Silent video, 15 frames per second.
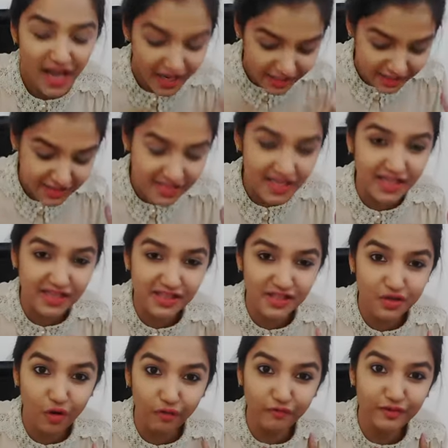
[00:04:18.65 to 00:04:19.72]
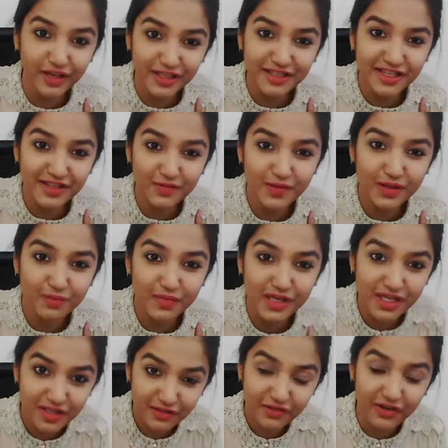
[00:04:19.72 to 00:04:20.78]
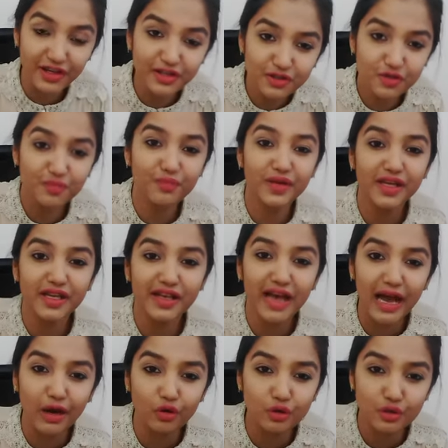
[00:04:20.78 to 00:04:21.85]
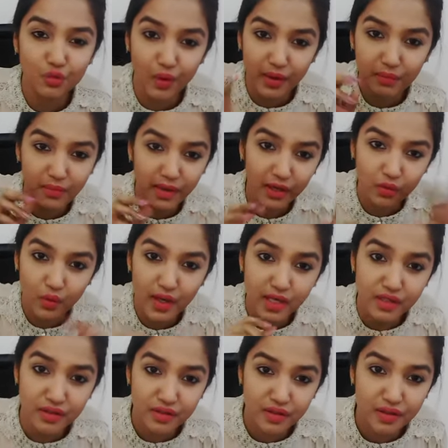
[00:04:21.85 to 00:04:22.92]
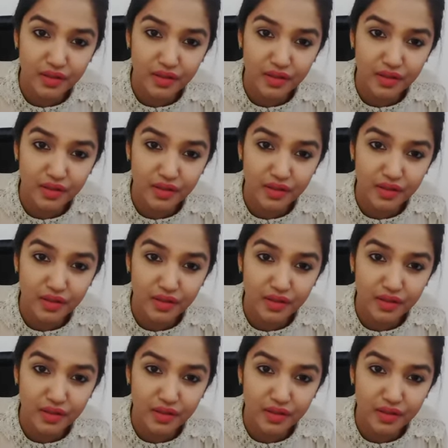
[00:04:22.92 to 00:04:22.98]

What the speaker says: and it's conflicting with me trying to pick it out one by one.